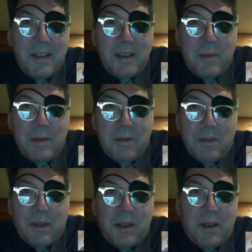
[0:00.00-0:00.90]
I mean, if
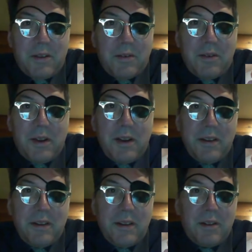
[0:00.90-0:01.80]
the laws are written in
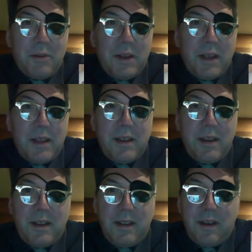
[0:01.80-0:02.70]
such a way that,
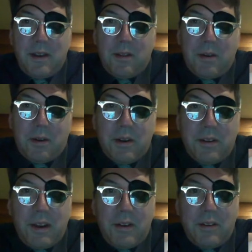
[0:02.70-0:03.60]
you know, the
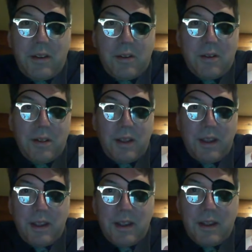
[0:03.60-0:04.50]
organization or
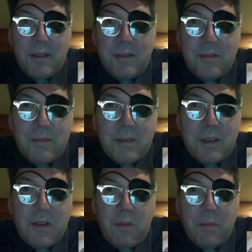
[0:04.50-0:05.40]
the
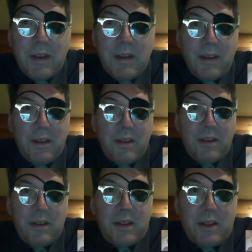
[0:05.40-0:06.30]
government
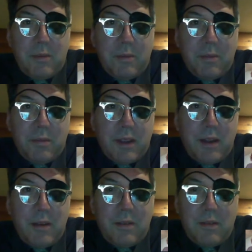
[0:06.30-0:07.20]

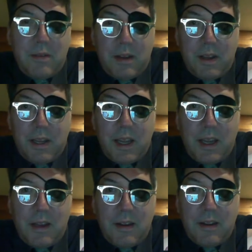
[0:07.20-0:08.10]
can
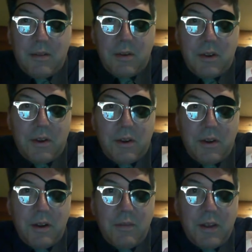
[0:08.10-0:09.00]
gain a return
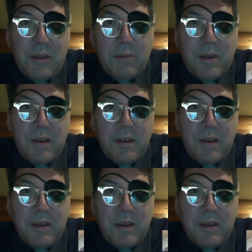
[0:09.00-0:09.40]
on investment,